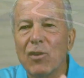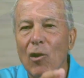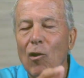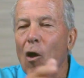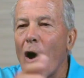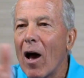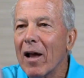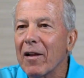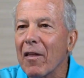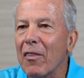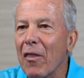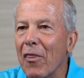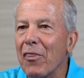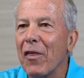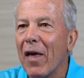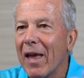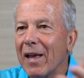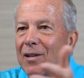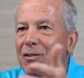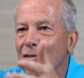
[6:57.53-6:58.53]
a lot of the
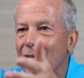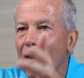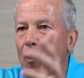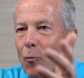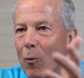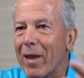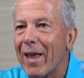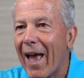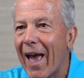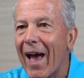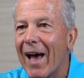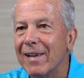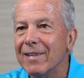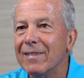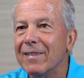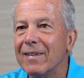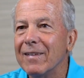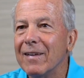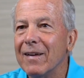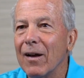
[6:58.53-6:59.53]
things that we
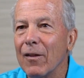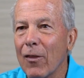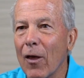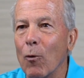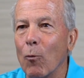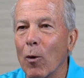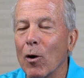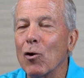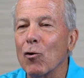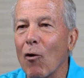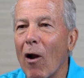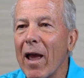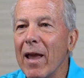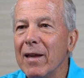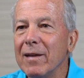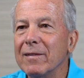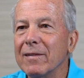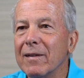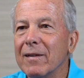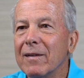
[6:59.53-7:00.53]
had that were
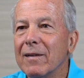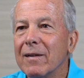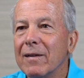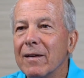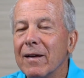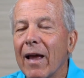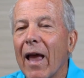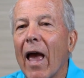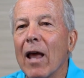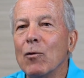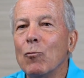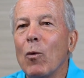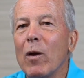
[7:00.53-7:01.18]
great, and